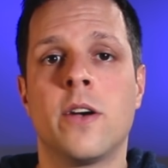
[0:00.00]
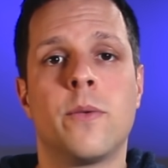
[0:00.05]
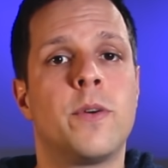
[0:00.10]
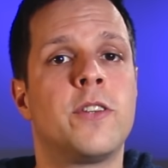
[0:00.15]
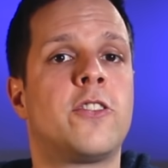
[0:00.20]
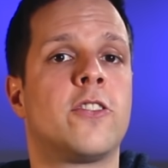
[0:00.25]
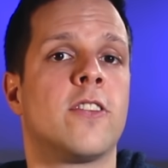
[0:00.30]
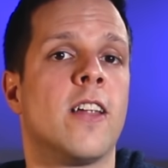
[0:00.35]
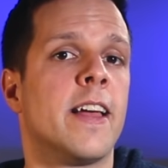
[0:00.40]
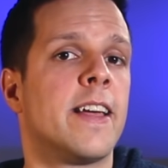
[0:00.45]

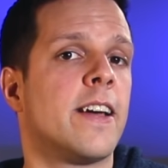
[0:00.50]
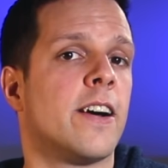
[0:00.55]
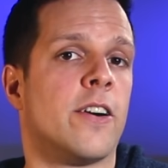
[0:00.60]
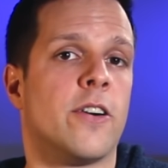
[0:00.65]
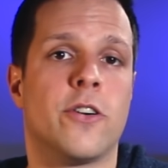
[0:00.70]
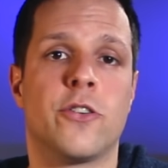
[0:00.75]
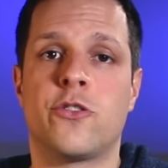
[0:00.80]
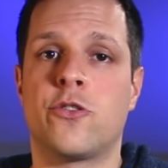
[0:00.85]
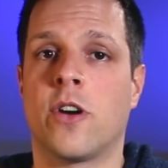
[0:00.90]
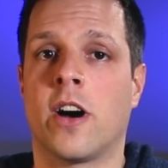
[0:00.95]
which is like a
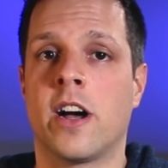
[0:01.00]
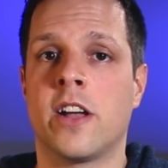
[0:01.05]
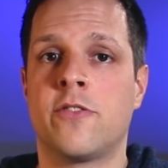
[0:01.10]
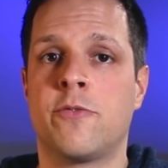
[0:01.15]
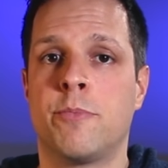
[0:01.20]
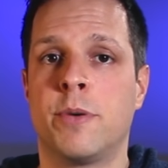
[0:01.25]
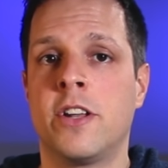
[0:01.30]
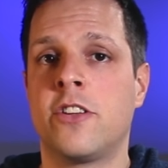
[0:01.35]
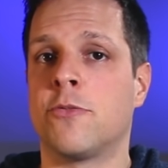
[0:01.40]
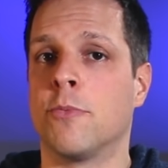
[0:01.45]
hard
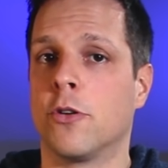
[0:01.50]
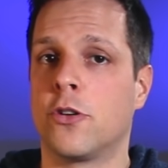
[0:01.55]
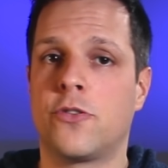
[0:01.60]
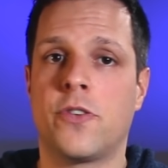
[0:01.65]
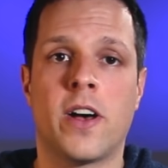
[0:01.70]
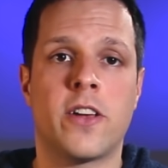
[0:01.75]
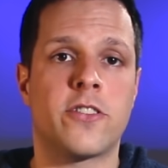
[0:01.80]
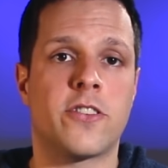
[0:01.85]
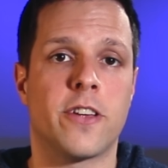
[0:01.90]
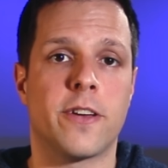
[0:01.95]
drive, but it's much
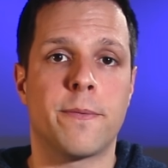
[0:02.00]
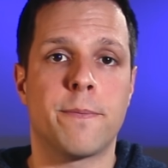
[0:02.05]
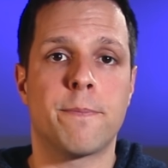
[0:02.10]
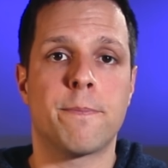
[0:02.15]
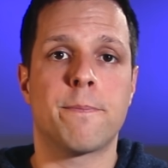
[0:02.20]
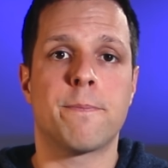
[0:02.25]
faster.